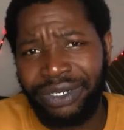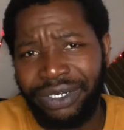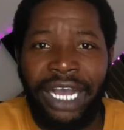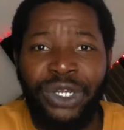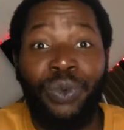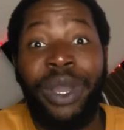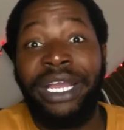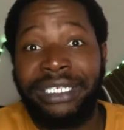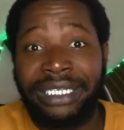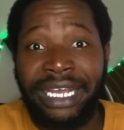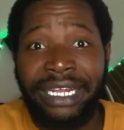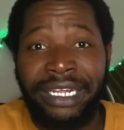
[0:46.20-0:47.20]
And Wayne
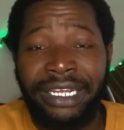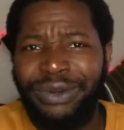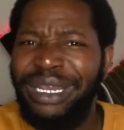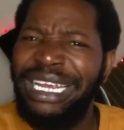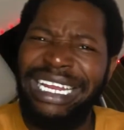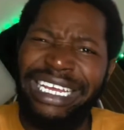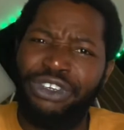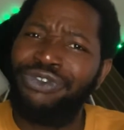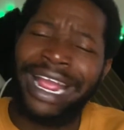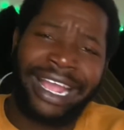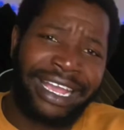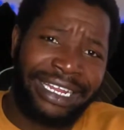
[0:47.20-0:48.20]
said, "Really, you
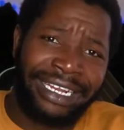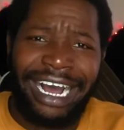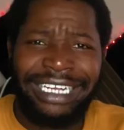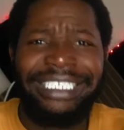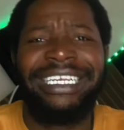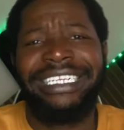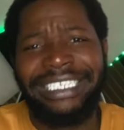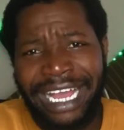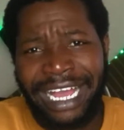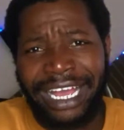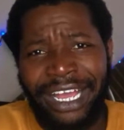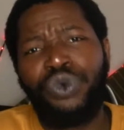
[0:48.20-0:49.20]
reckon?" I said,
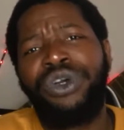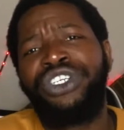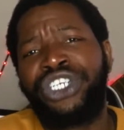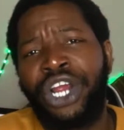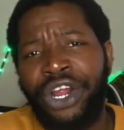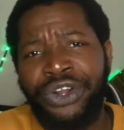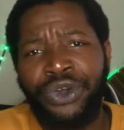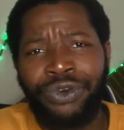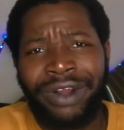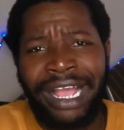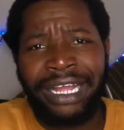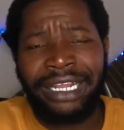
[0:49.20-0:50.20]
"Yeah, you a Journo,
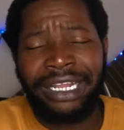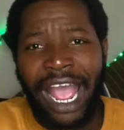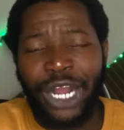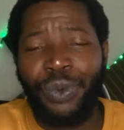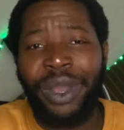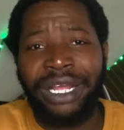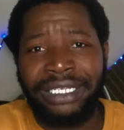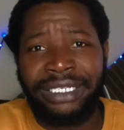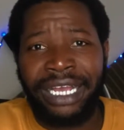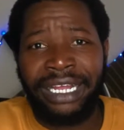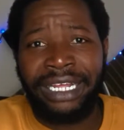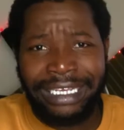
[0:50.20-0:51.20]
right?" And Wayne
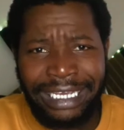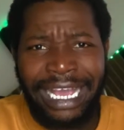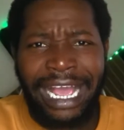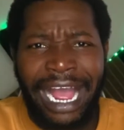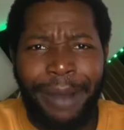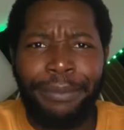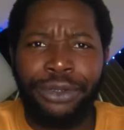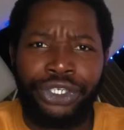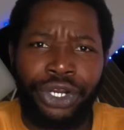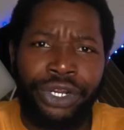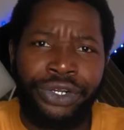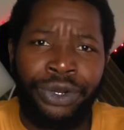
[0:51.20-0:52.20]
said, "Yeah, I'm a
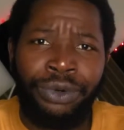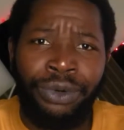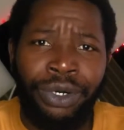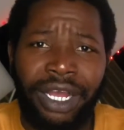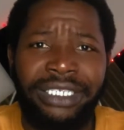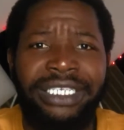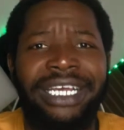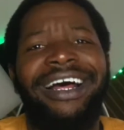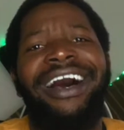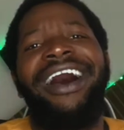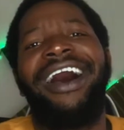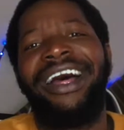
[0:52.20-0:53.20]
Journo." I said,
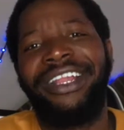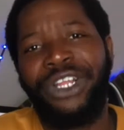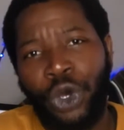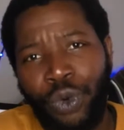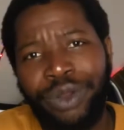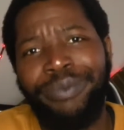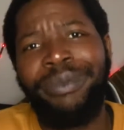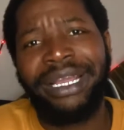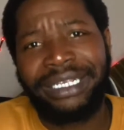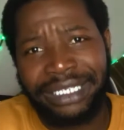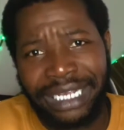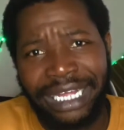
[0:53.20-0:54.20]
"No, it
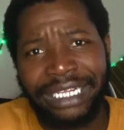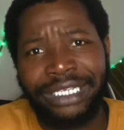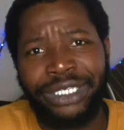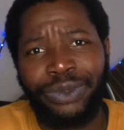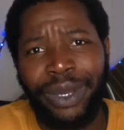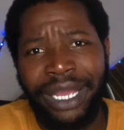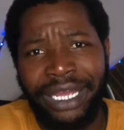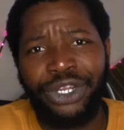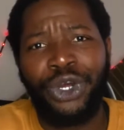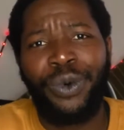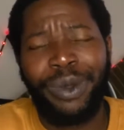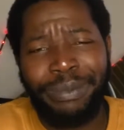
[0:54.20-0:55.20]
makes sense, Wayne.
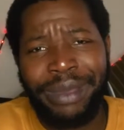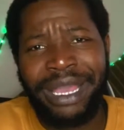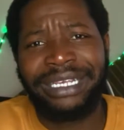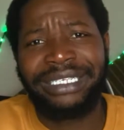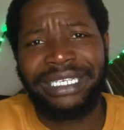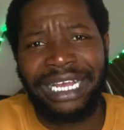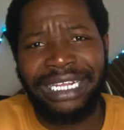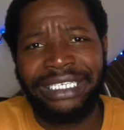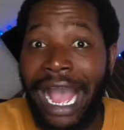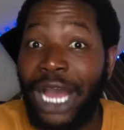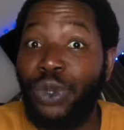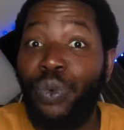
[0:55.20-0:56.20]
No, it makes sense."
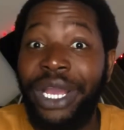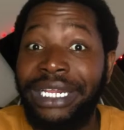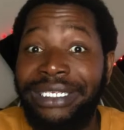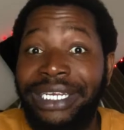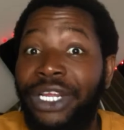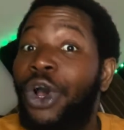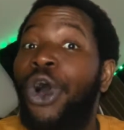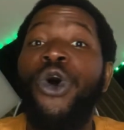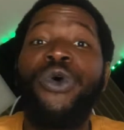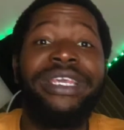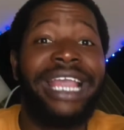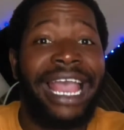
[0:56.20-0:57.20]
And Wayne said,
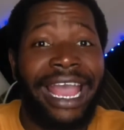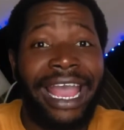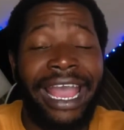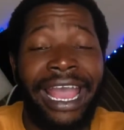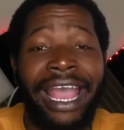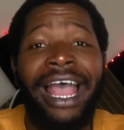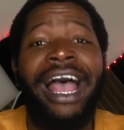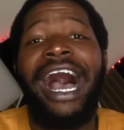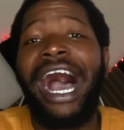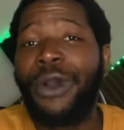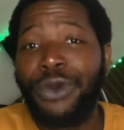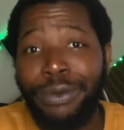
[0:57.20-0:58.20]
"Oh, yeah,
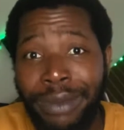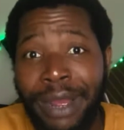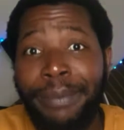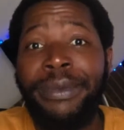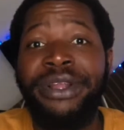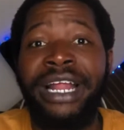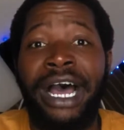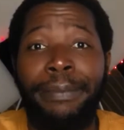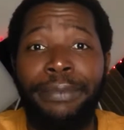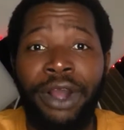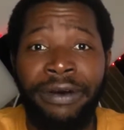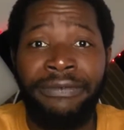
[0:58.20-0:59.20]
I remember now,
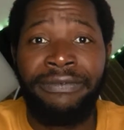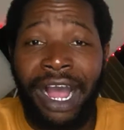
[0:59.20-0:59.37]
bro.